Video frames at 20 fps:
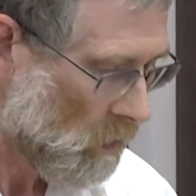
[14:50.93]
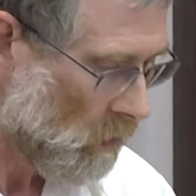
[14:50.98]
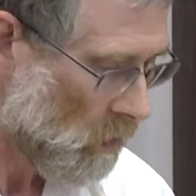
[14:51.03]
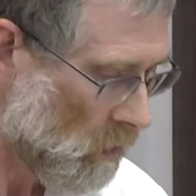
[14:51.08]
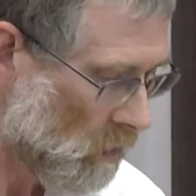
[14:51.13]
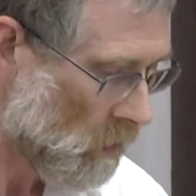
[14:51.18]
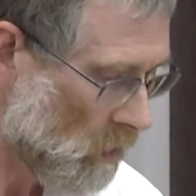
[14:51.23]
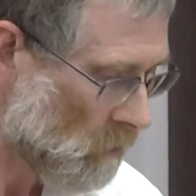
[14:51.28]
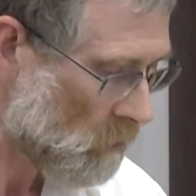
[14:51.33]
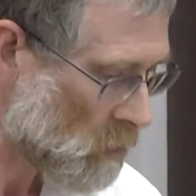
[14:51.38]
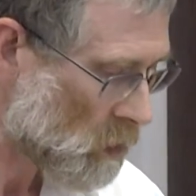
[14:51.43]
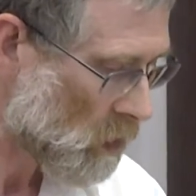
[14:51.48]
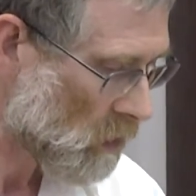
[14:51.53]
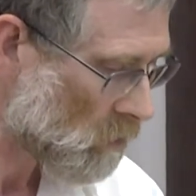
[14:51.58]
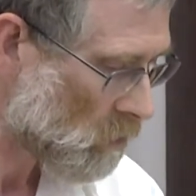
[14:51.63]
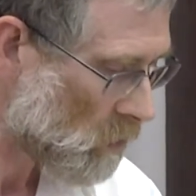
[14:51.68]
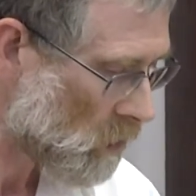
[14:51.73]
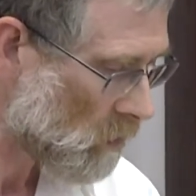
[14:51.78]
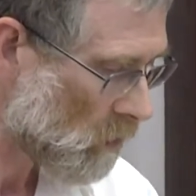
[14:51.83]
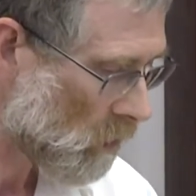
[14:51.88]
Let me just
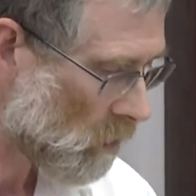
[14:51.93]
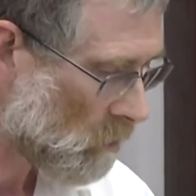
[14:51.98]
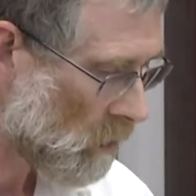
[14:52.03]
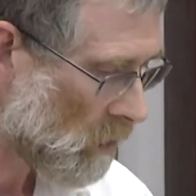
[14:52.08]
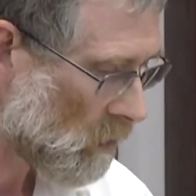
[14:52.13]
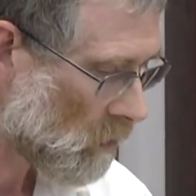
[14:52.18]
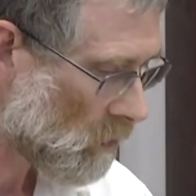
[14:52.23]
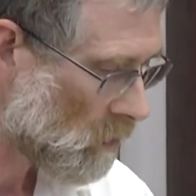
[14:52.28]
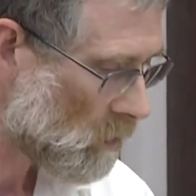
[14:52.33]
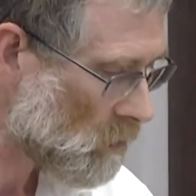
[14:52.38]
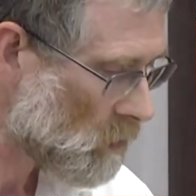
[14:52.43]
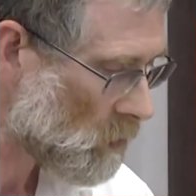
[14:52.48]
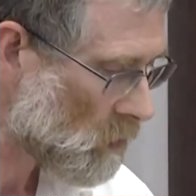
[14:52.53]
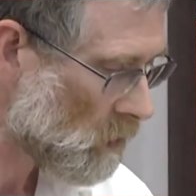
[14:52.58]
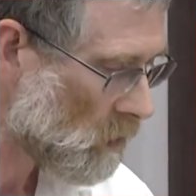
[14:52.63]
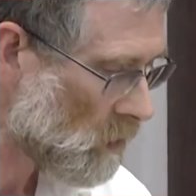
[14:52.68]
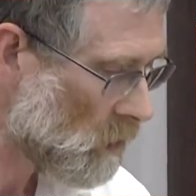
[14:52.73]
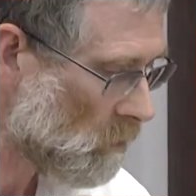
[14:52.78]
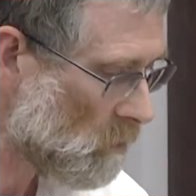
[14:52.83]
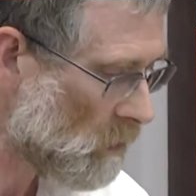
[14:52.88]
read this passage.
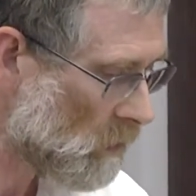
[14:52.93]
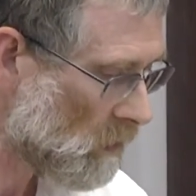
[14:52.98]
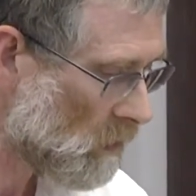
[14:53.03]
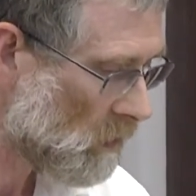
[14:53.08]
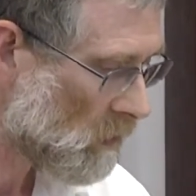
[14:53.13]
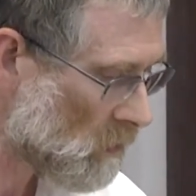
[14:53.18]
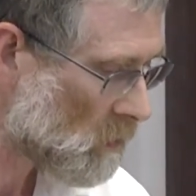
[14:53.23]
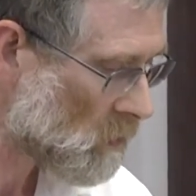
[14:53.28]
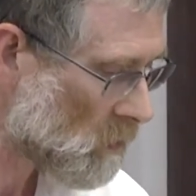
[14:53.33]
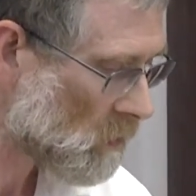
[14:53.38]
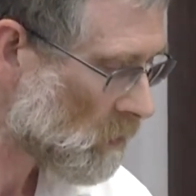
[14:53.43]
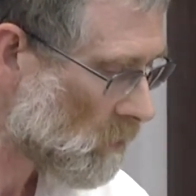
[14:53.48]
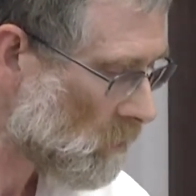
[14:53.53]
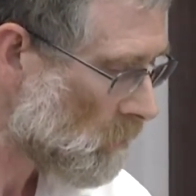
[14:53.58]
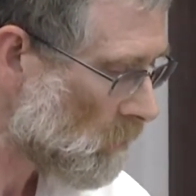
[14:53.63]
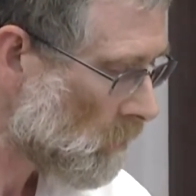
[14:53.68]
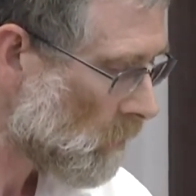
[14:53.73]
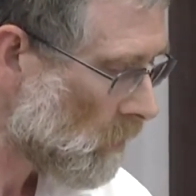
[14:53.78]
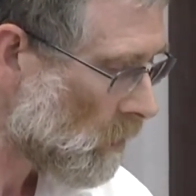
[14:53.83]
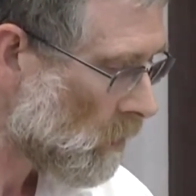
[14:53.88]
Iba'et
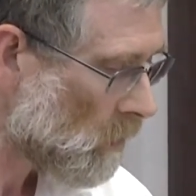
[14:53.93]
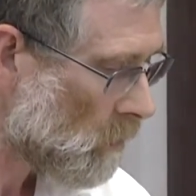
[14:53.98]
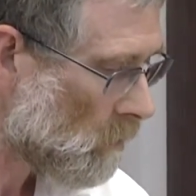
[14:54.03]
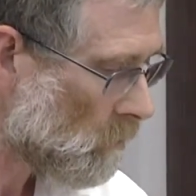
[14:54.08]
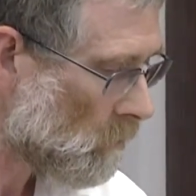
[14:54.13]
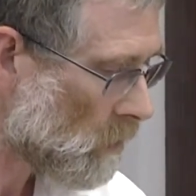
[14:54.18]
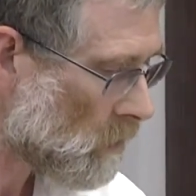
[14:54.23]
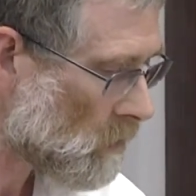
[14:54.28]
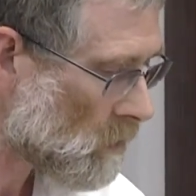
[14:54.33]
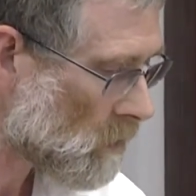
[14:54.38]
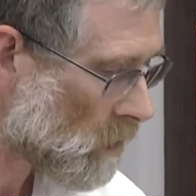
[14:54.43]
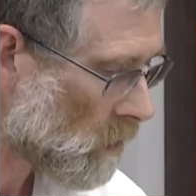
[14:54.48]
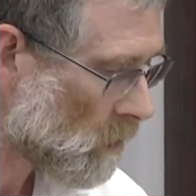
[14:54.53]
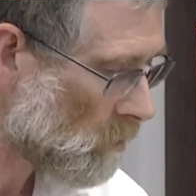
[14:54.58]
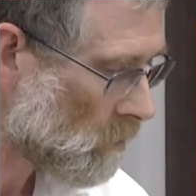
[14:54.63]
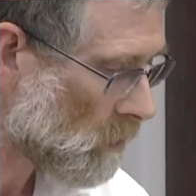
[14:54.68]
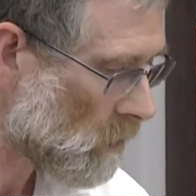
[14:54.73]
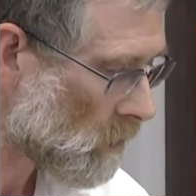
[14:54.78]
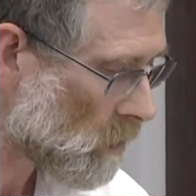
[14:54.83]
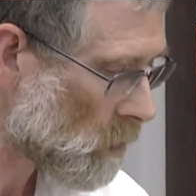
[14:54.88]
manda
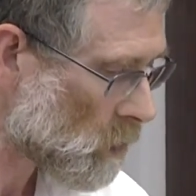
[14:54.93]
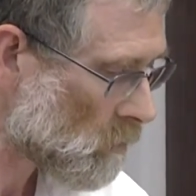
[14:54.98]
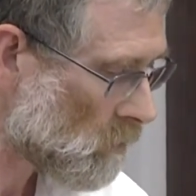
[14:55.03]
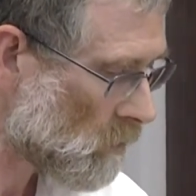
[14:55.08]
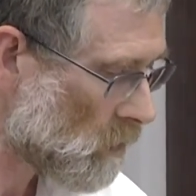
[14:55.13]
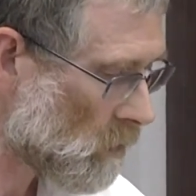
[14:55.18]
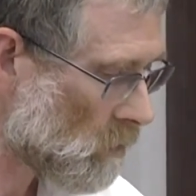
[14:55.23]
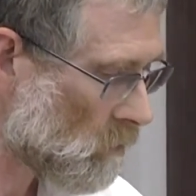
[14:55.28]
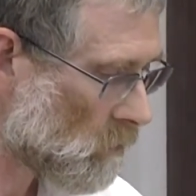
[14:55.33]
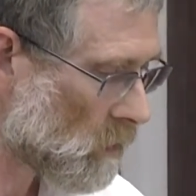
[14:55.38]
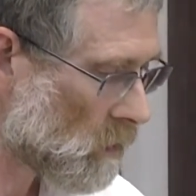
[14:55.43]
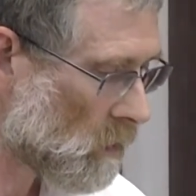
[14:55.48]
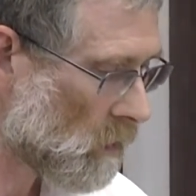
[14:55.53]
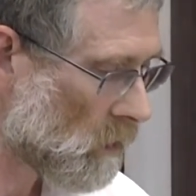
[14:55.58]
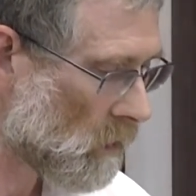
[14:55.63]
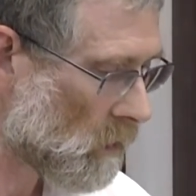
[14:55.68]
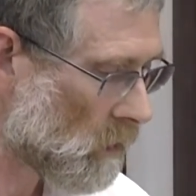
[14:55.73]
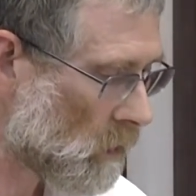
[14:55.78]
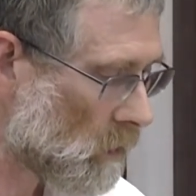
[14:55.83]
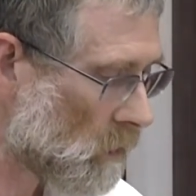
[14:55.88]
Macheshvan
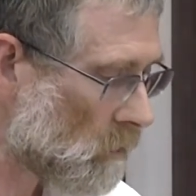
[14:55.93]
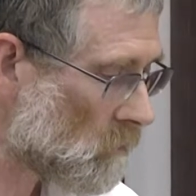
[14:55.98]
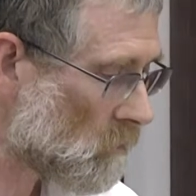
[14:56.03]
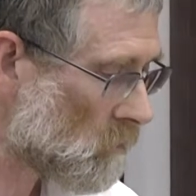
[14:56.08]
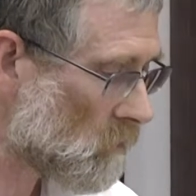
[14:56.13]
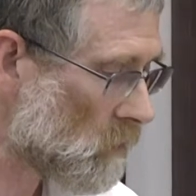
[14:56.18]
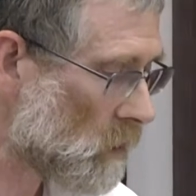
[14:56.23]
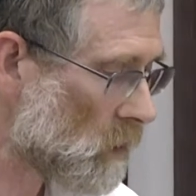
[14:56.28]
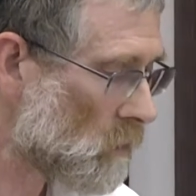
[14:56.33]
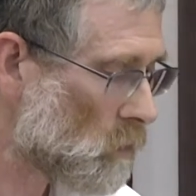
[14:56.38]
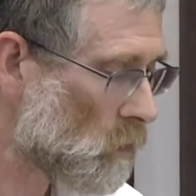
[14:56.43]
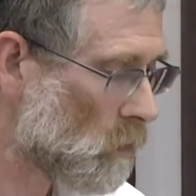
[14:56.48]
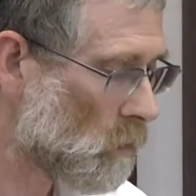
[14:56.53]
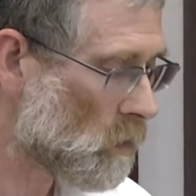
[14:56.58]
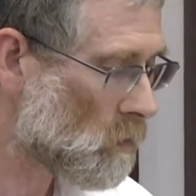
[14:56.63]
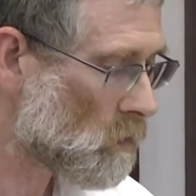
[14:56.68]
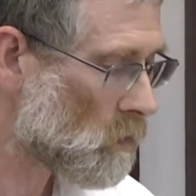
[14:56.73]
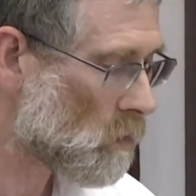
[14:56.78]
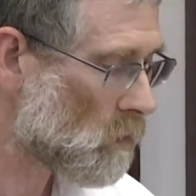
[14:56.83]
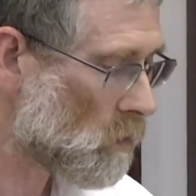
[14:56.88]
v'Kislev. If you
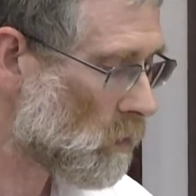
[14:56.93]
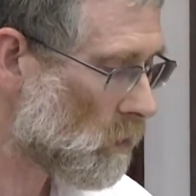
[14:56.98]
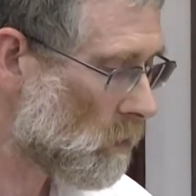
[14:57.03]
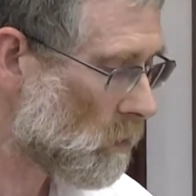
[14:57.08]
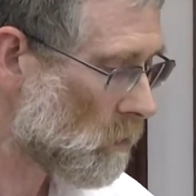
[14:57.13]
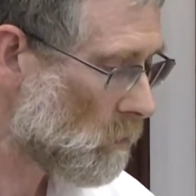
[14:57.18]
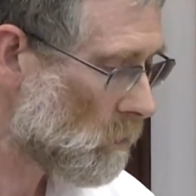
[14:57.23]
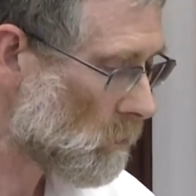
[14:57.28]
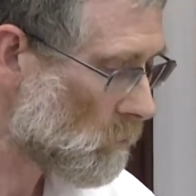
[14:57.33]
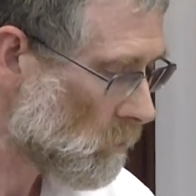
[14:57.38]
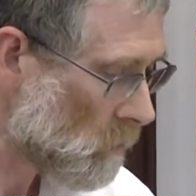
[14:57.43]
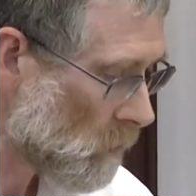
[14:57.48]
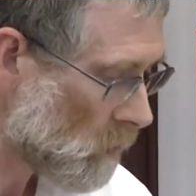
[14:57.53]
want to know